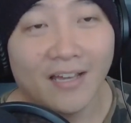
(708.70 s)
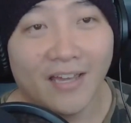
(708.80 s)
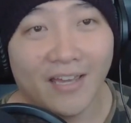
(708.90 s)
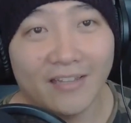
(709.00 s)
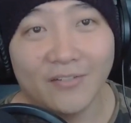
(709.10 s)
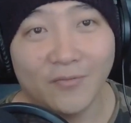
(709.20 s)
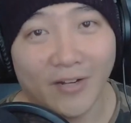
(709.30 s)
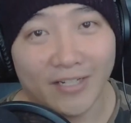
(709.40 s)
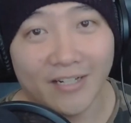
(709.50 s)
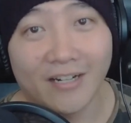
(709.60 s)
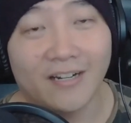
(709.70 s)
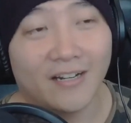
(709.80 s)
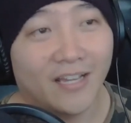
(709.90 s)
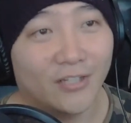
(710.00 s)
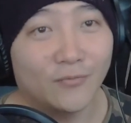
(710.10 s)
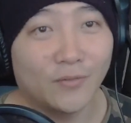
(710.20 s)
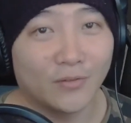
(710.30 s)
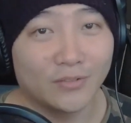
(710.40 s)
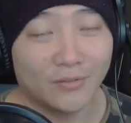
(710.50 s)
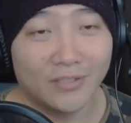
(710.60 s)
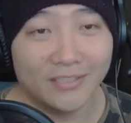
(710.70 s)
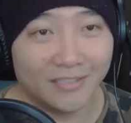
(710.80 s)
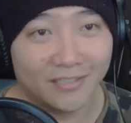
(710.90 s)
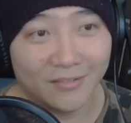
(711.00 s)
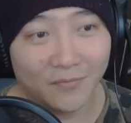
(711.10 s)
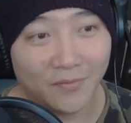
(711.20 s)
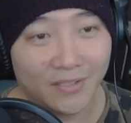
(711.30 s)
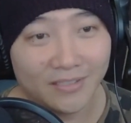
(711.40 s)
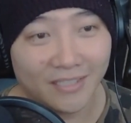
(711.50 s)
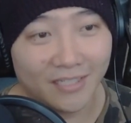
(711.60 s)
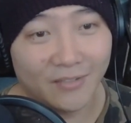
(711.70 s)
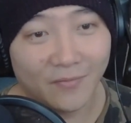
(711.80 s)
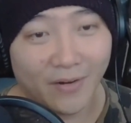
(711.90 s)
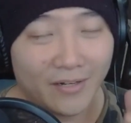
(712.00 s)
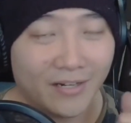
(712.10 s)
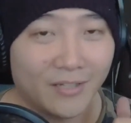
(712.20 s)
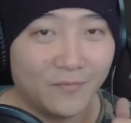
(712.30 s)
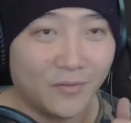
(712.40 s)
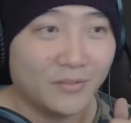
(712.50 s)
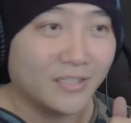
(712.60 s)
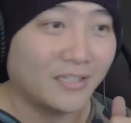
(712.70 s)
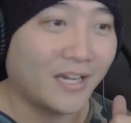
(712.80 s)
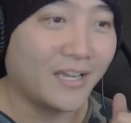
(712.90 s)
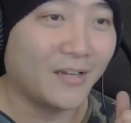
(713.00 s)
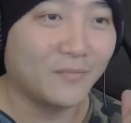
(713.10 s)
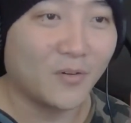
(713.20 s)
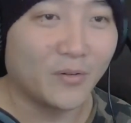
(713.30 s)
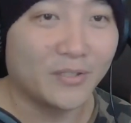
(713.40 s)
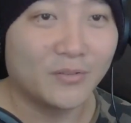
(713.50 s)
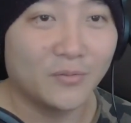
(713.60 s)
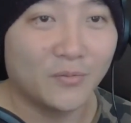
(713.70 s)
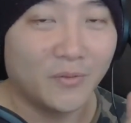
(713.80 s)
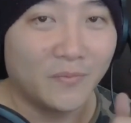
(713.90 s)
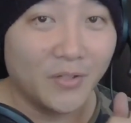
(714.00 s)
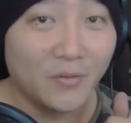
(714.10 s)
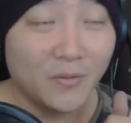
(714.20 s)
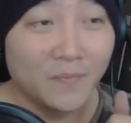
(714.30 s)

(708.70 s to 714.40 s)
Edifier headphone. So this is the first Edifier headphone that I am going to review